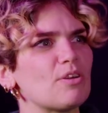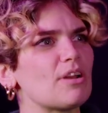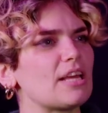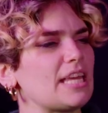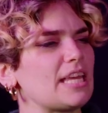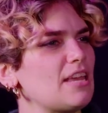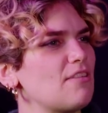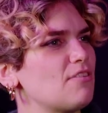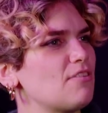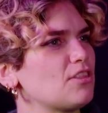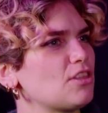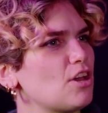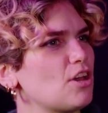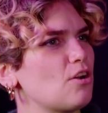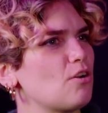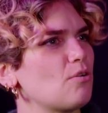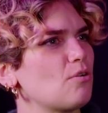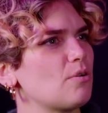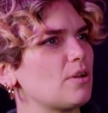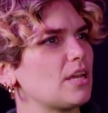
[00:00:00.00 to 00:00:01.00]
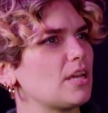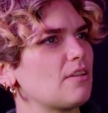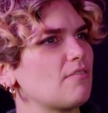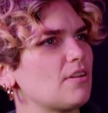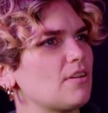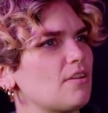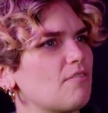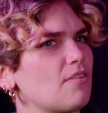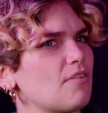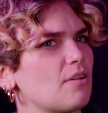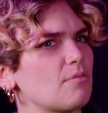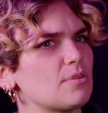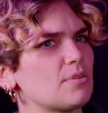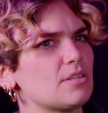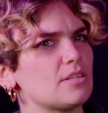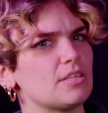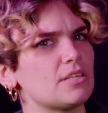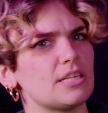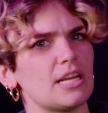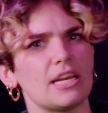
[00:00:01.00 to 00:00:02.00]
Like even if I
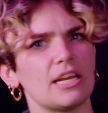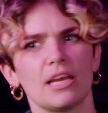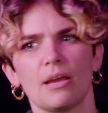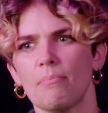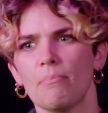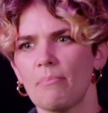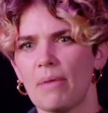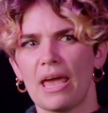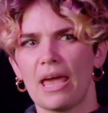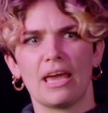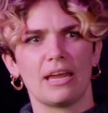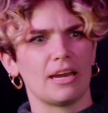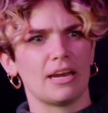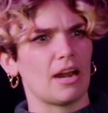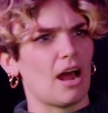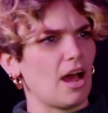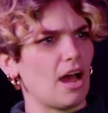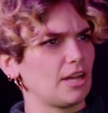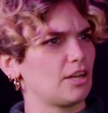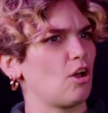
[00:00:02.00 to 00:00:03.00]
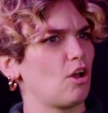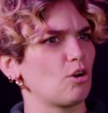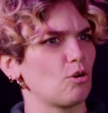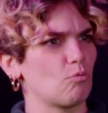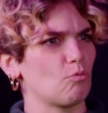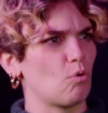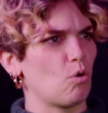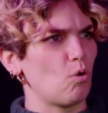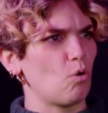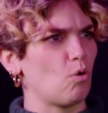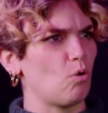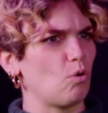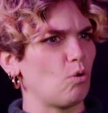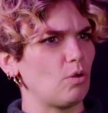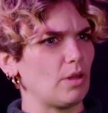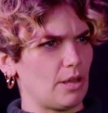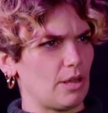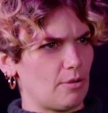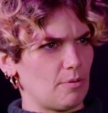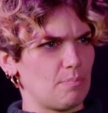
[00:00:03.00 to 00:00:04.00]
was dating a man and I got a role,
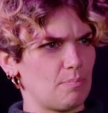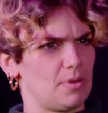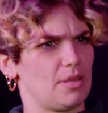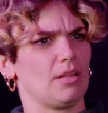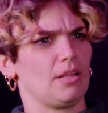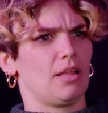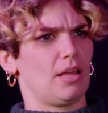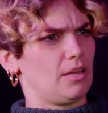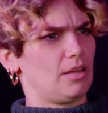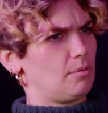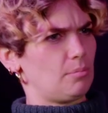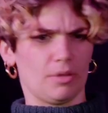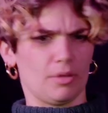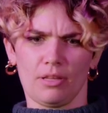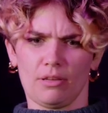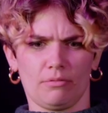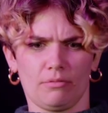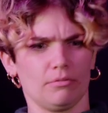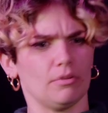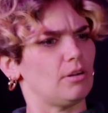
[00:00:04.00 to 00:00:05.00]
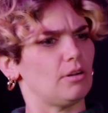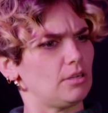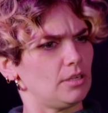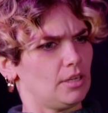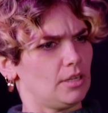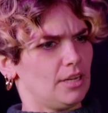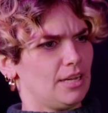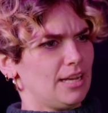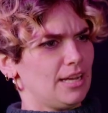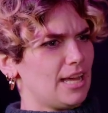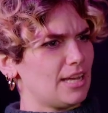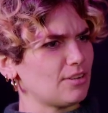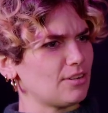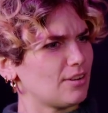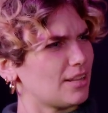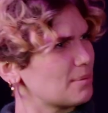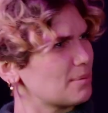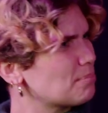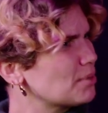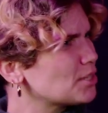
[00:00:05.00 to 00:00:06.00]
it'd be like, ugh. And you're
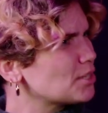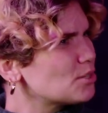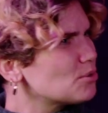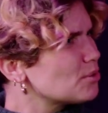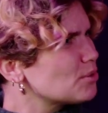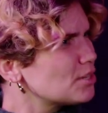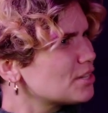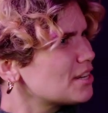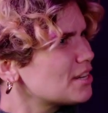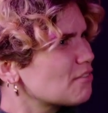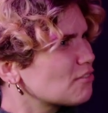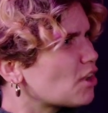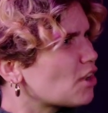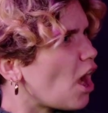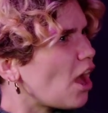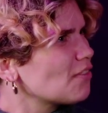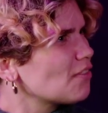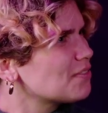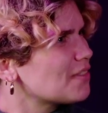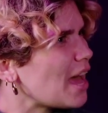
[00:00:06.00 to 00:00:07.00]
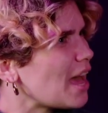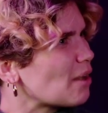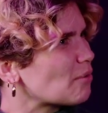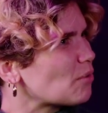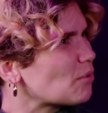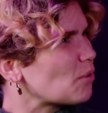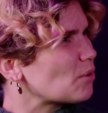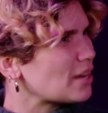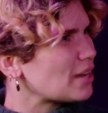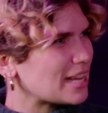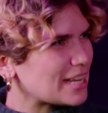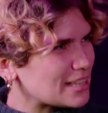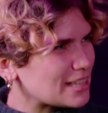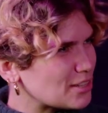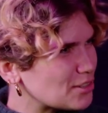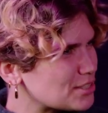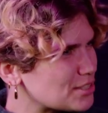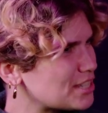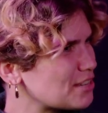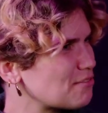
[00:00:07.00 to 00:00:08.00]
like, but you couldn't have gotten that role. Like
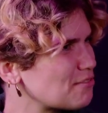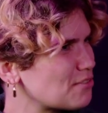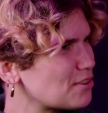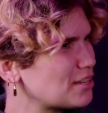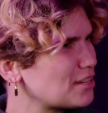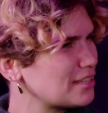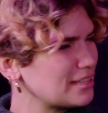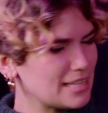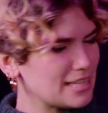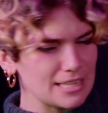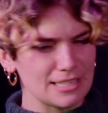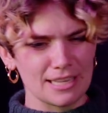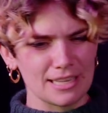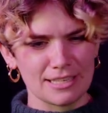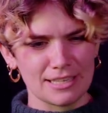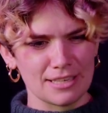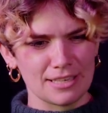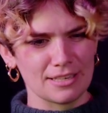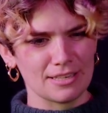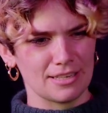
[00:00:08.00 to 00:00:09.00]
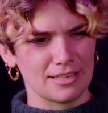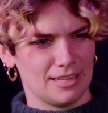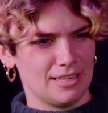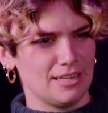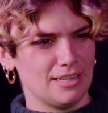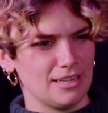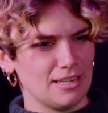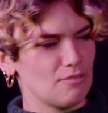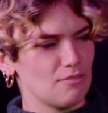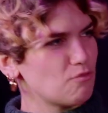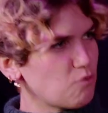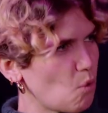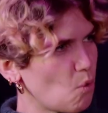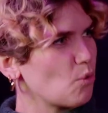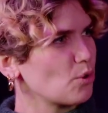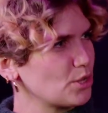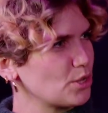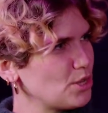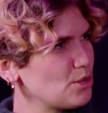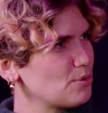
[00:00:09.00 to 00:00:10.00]
they're different. Yeah. This isn't
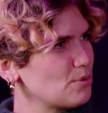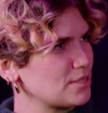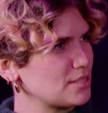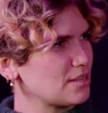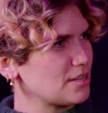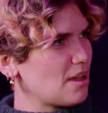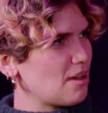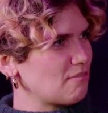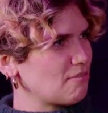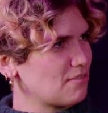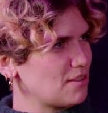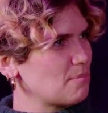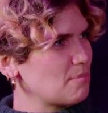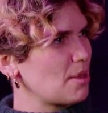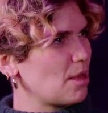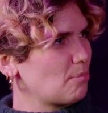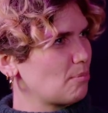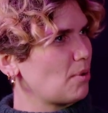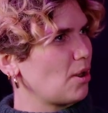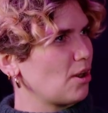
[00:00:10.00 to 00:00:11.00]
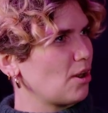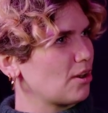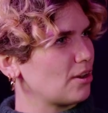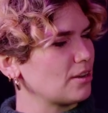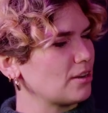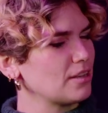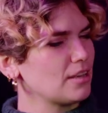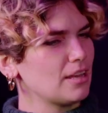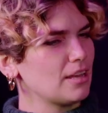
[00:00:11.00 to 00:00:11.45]
for you. It's a female part.